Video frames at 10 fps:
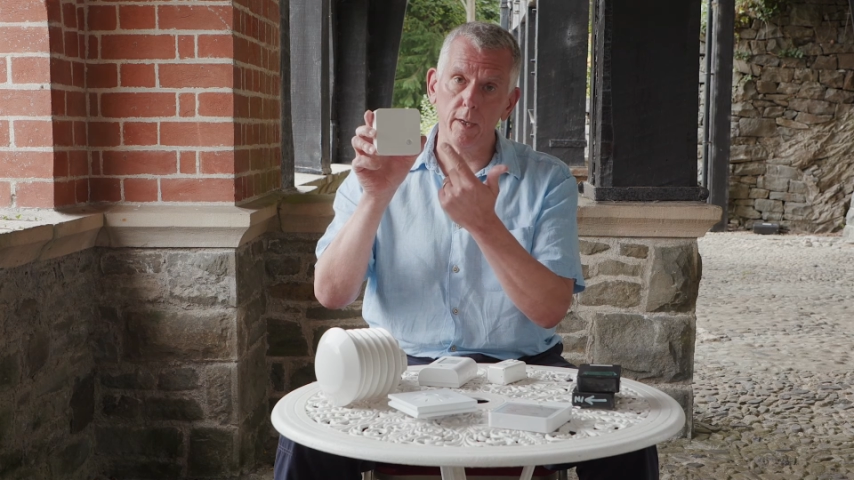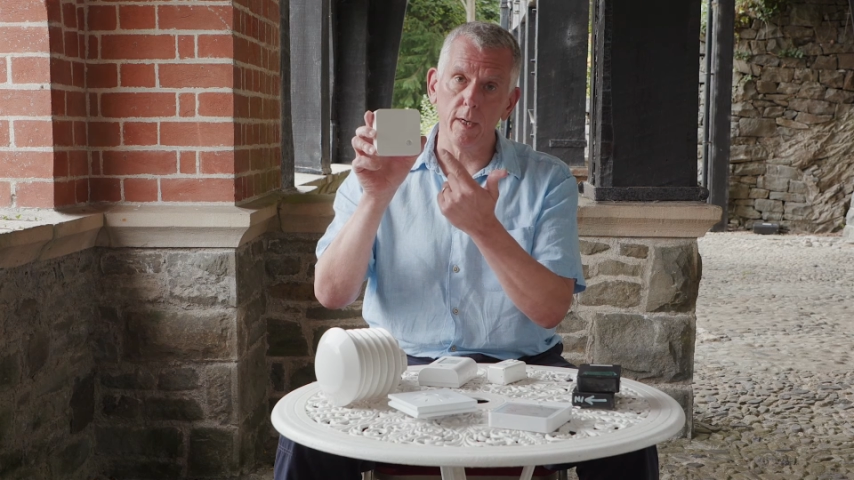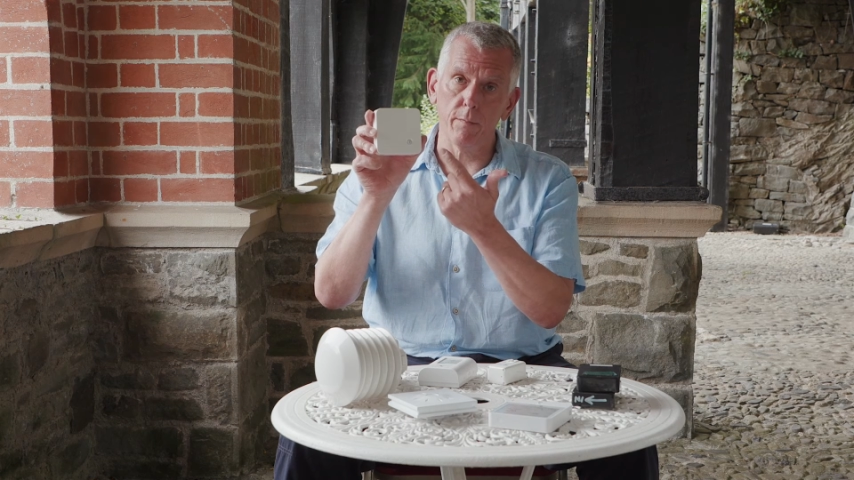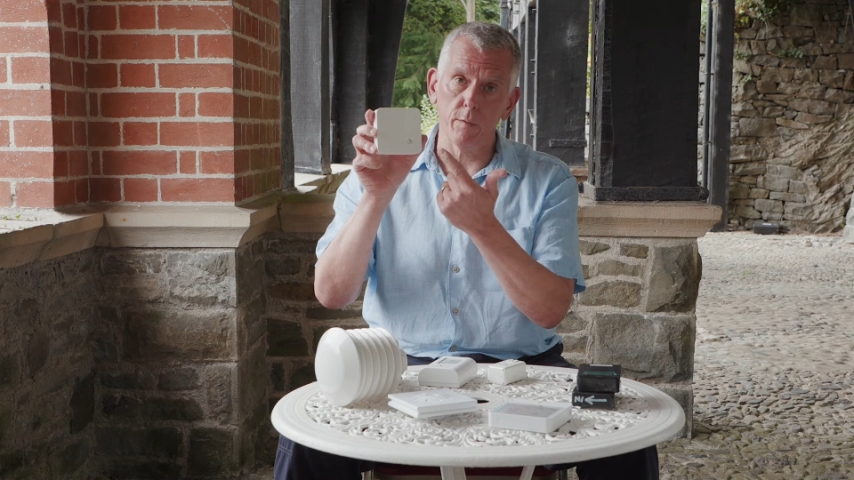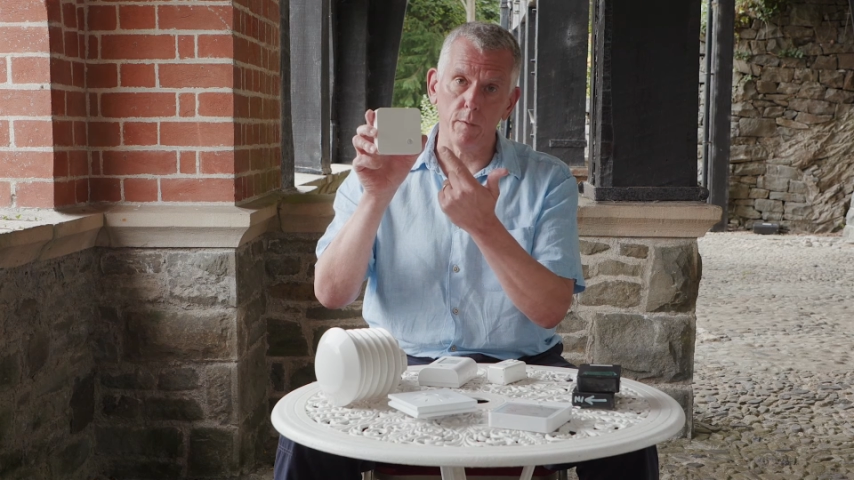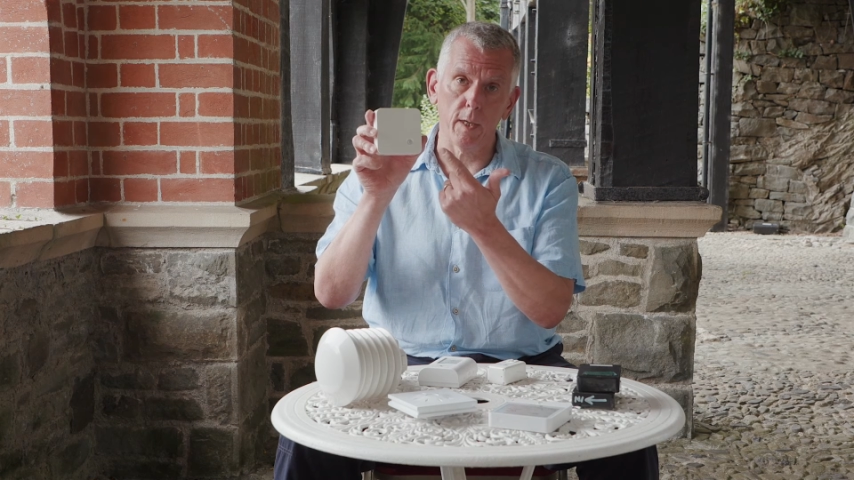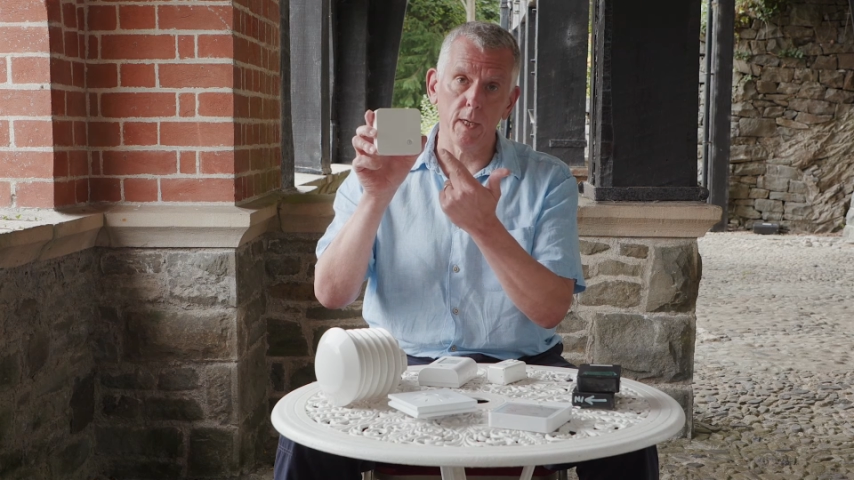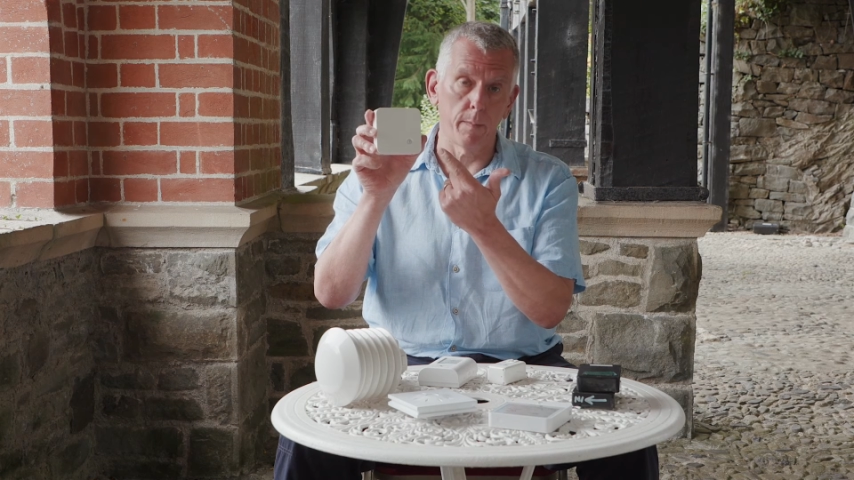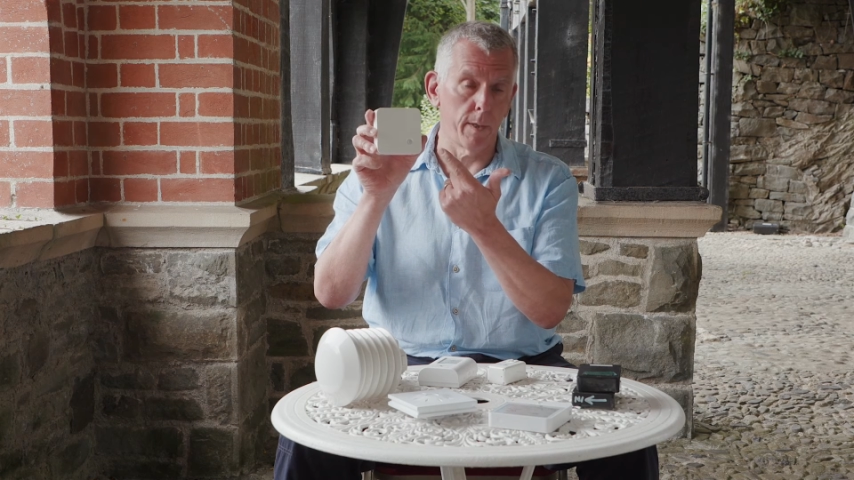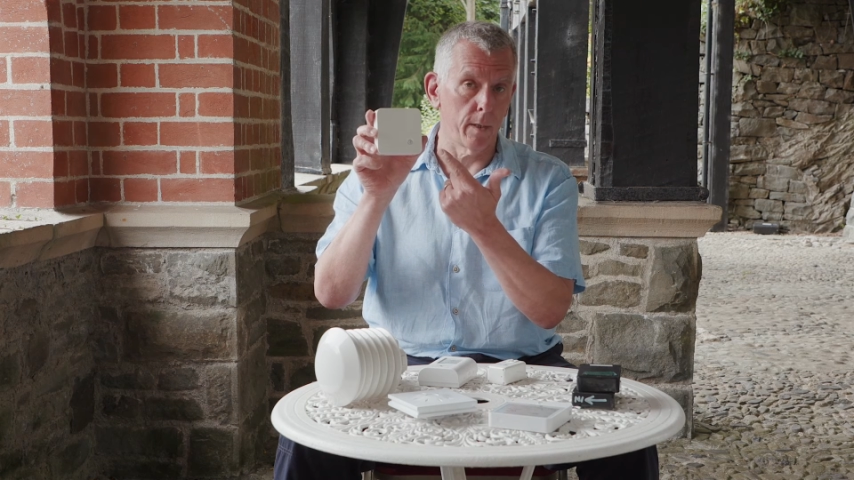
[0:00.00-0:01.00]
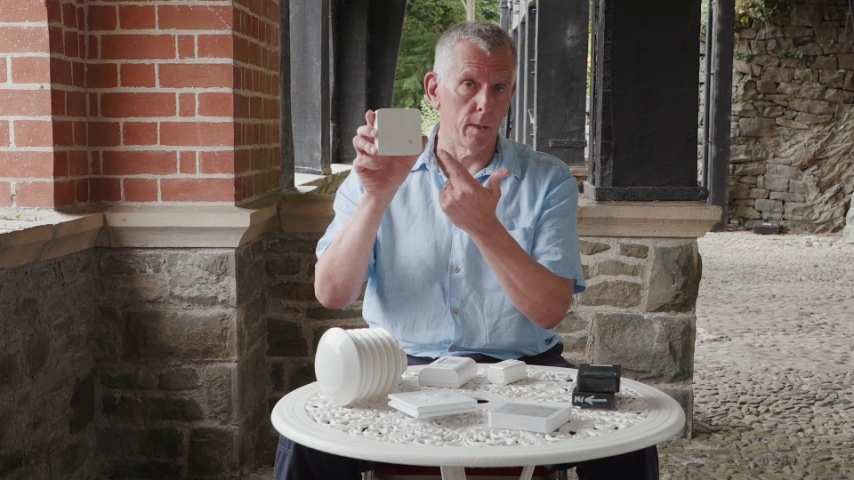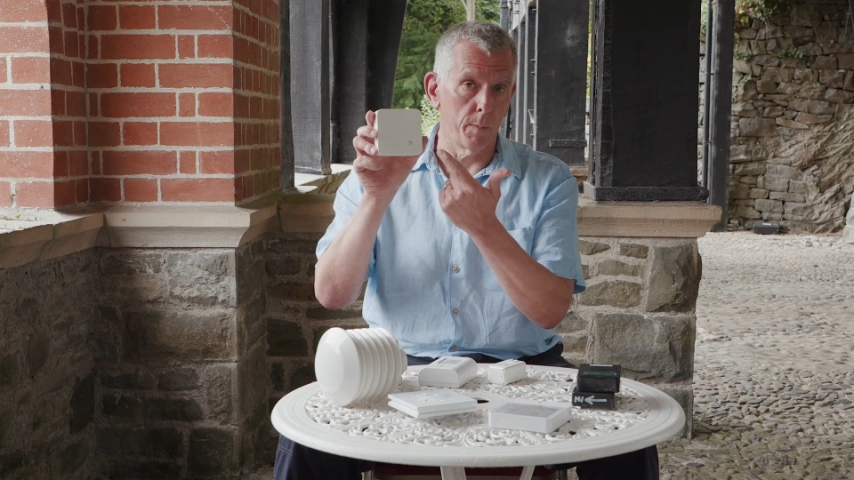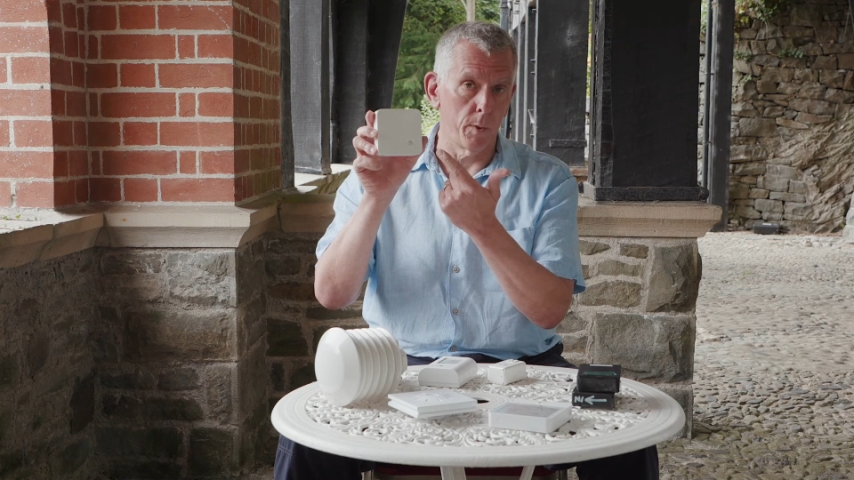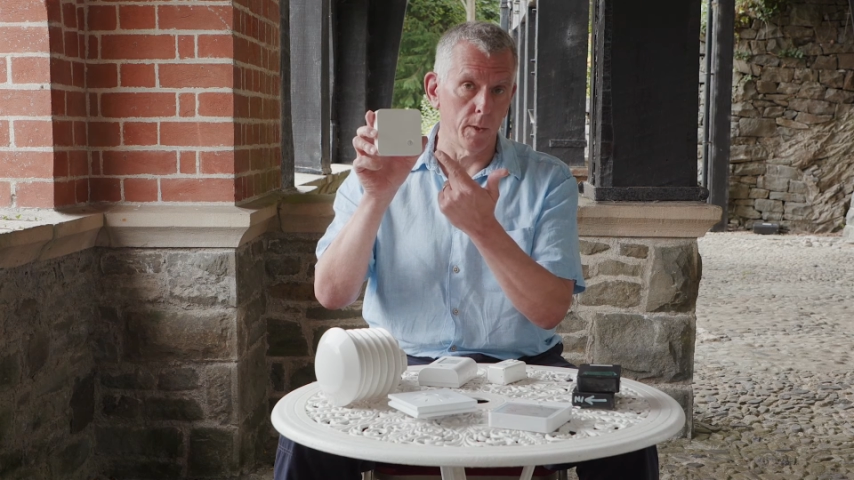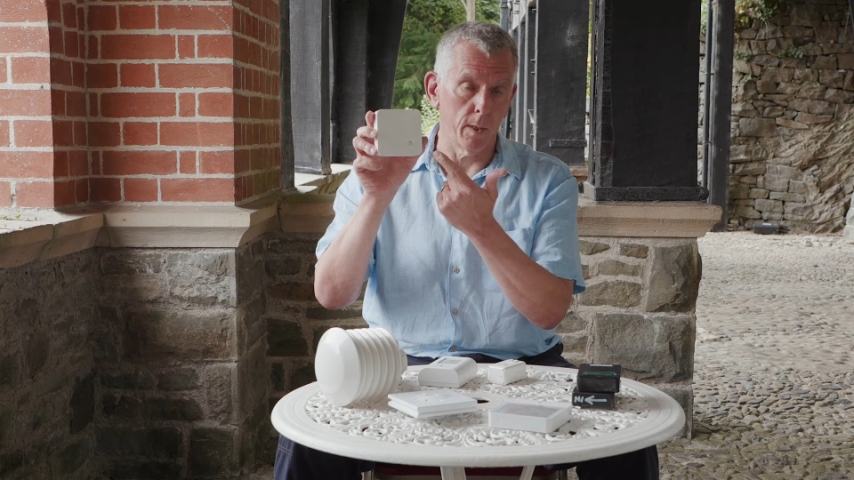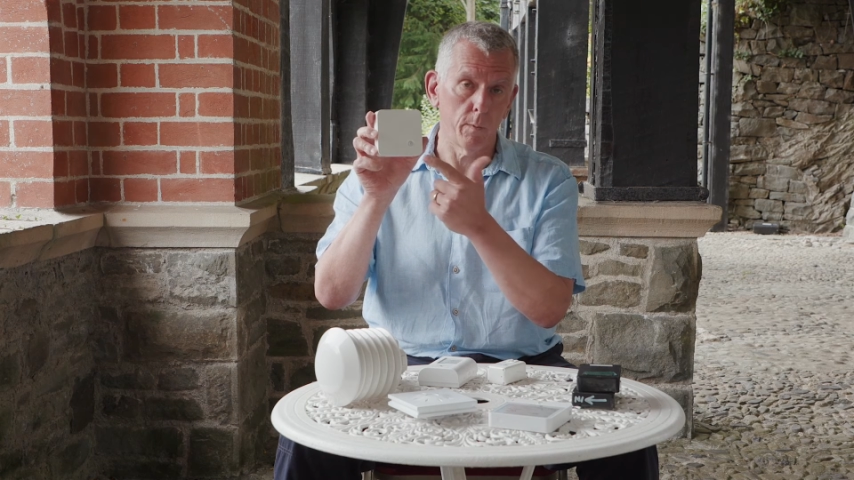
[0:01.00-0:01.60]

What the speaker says: levels of light coming into the building,